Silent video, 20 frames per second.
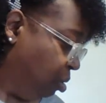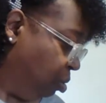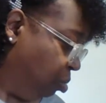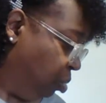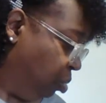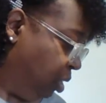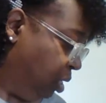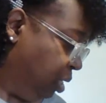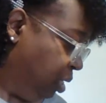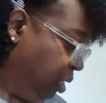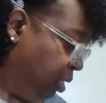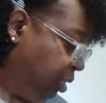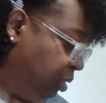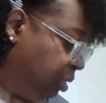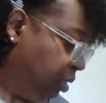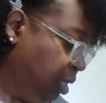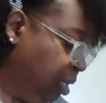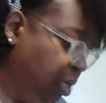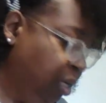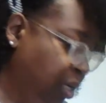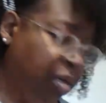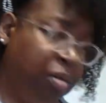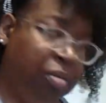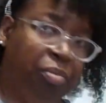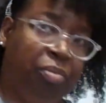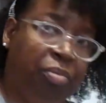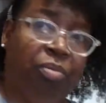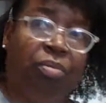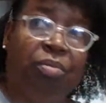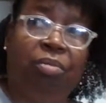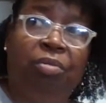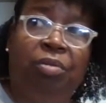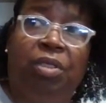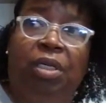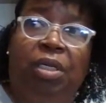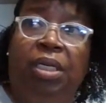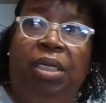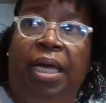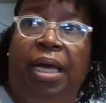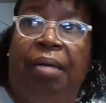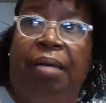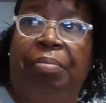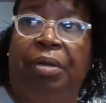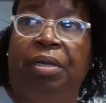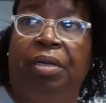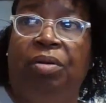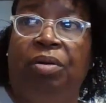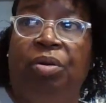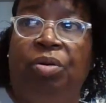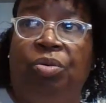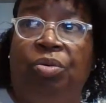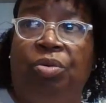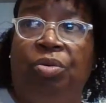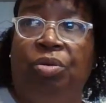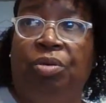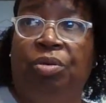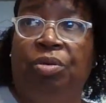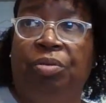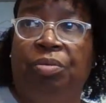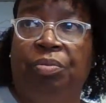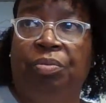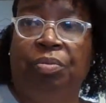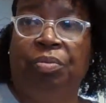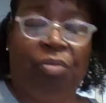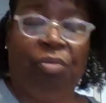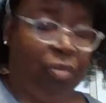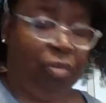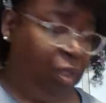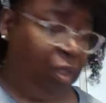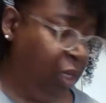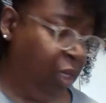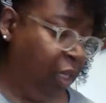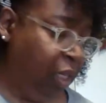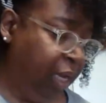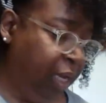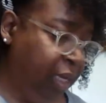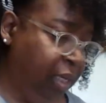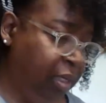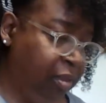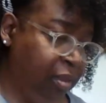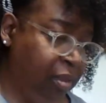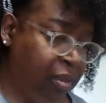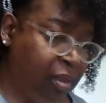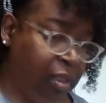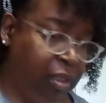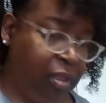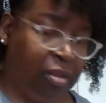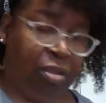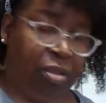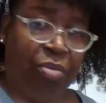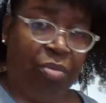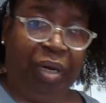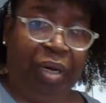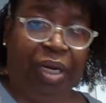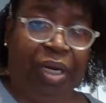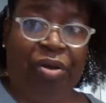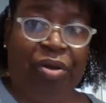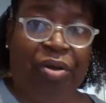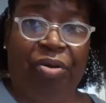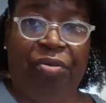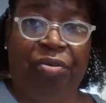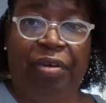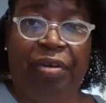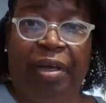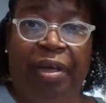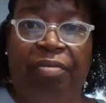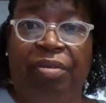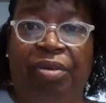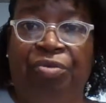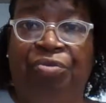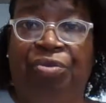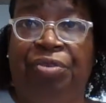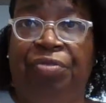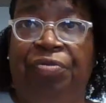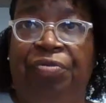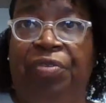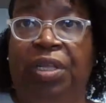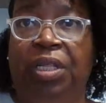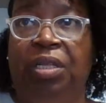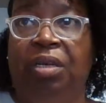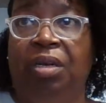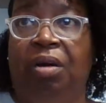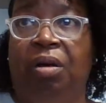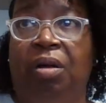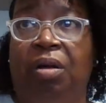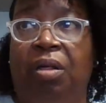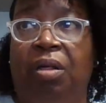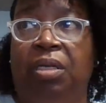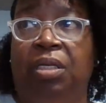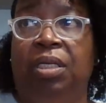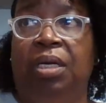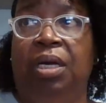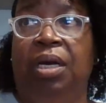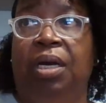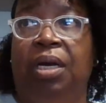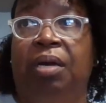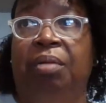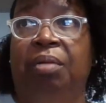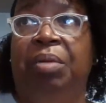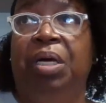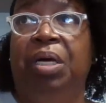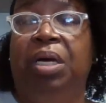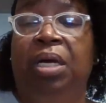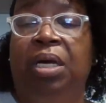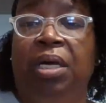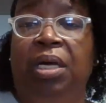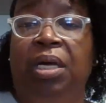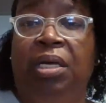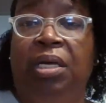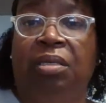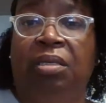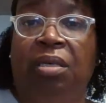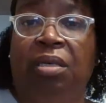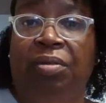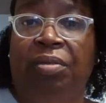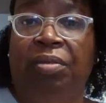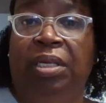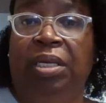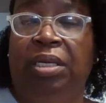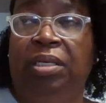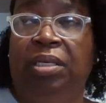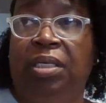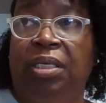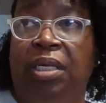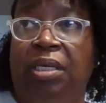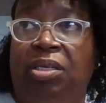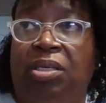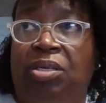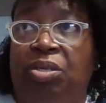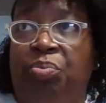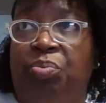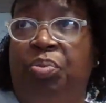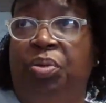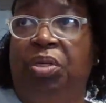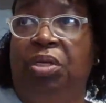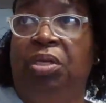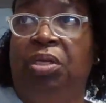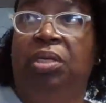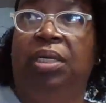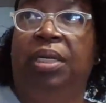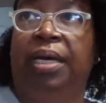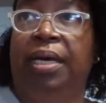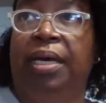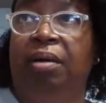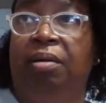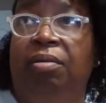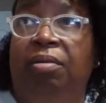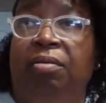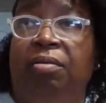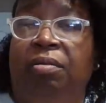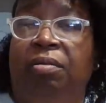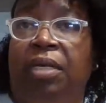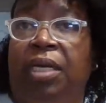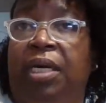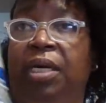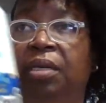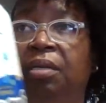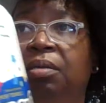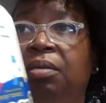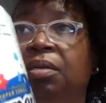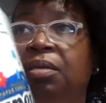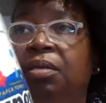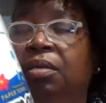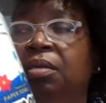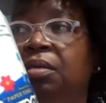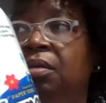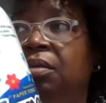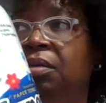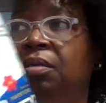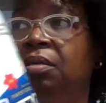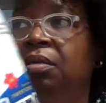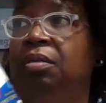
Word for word: because um, the napkin holder like gets on my nerve having to refill it all the time. And so this, I just put it down on that uh,